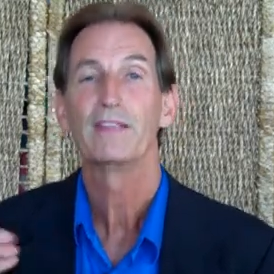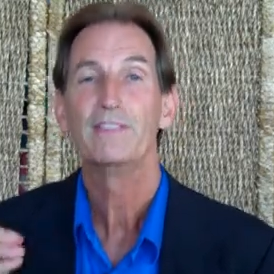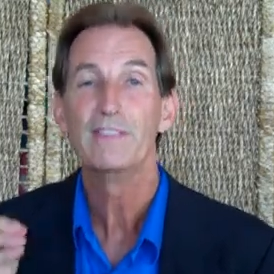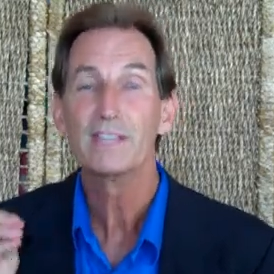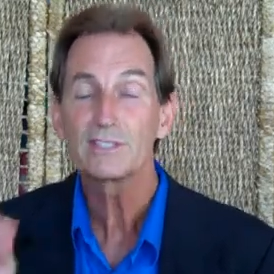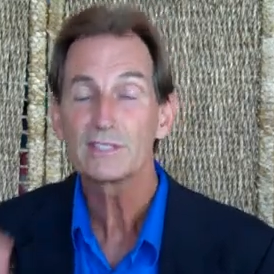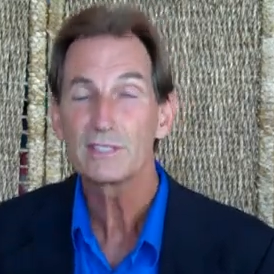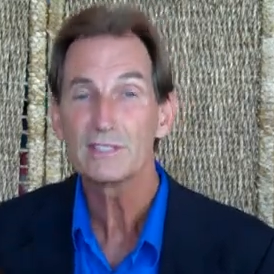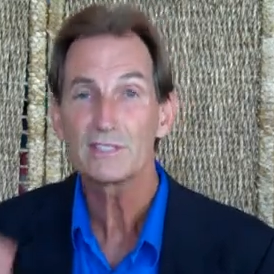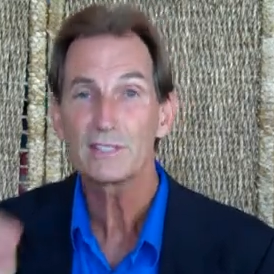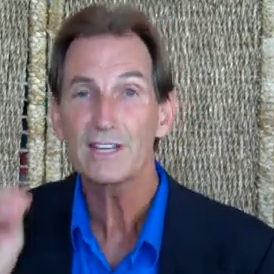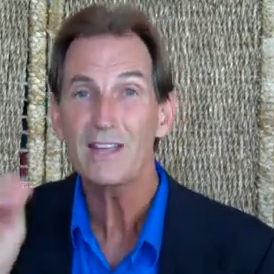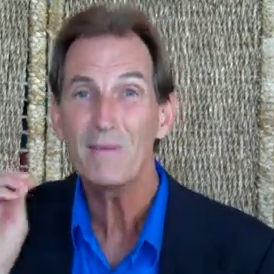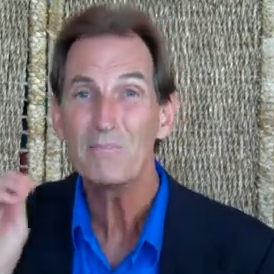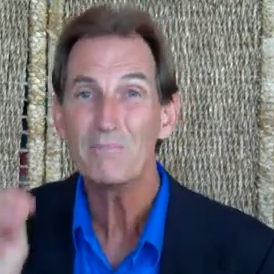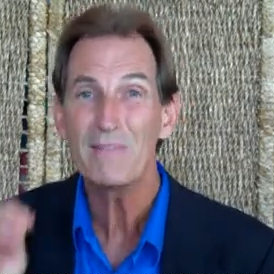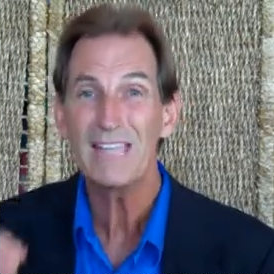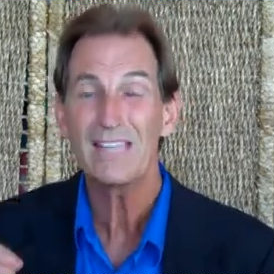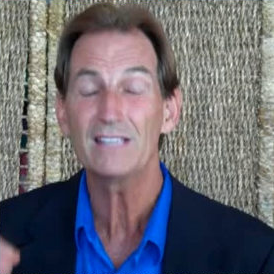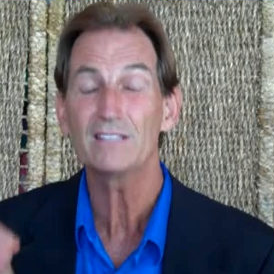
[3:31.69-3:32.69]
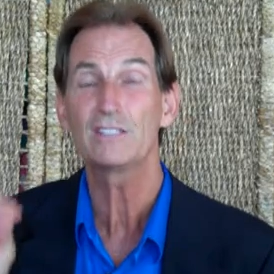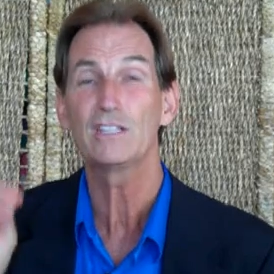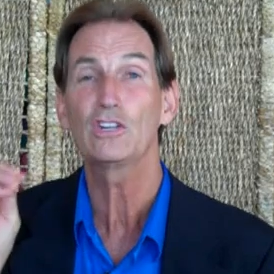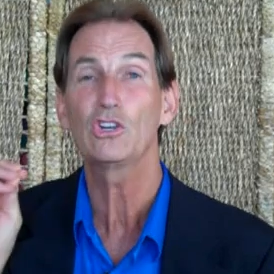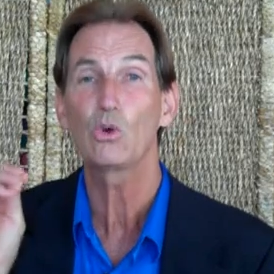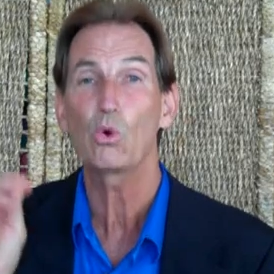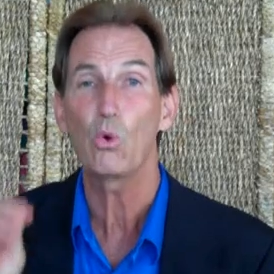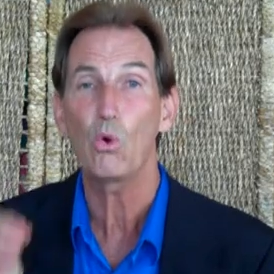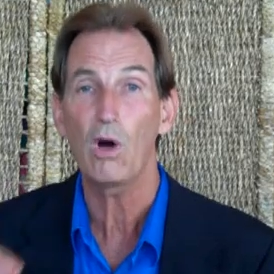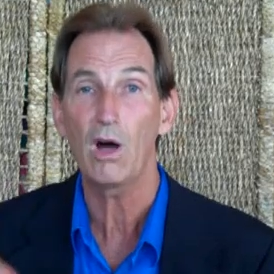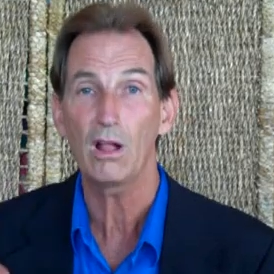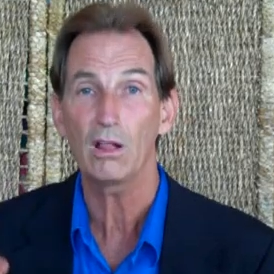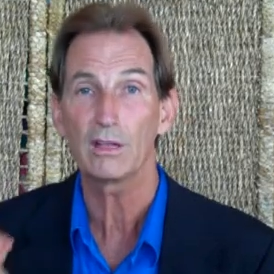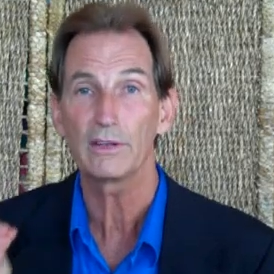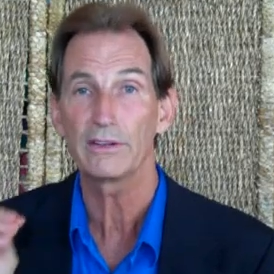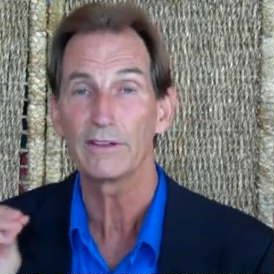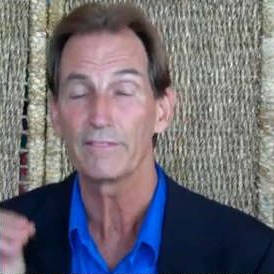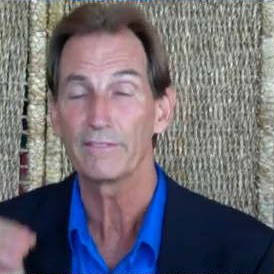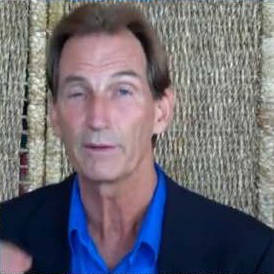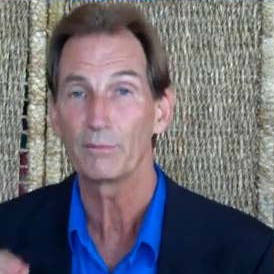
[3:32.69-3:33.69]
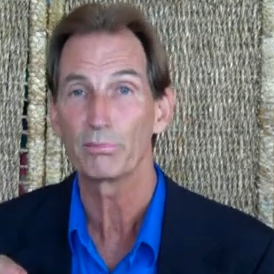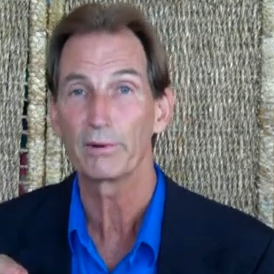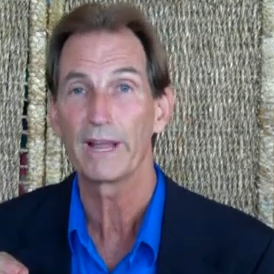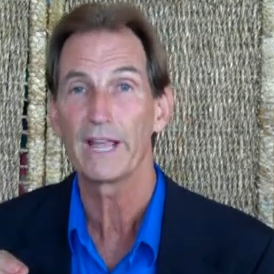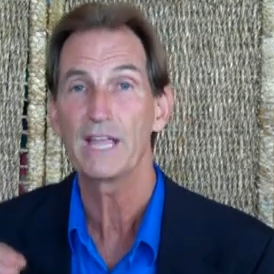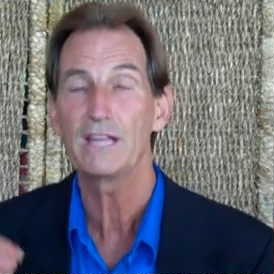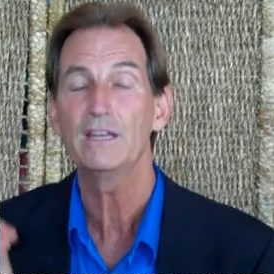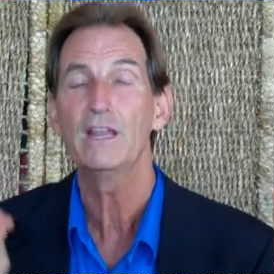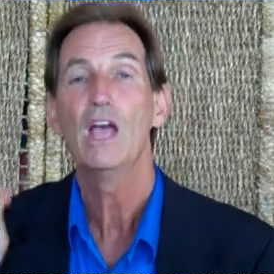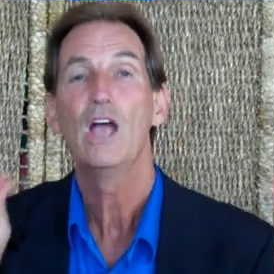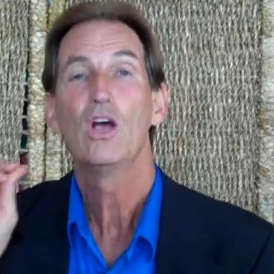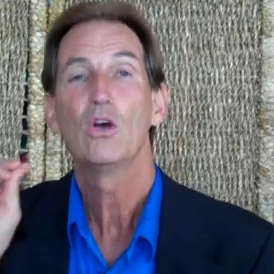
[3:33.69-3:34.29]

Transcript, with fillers: This is an amazing quality of the brain.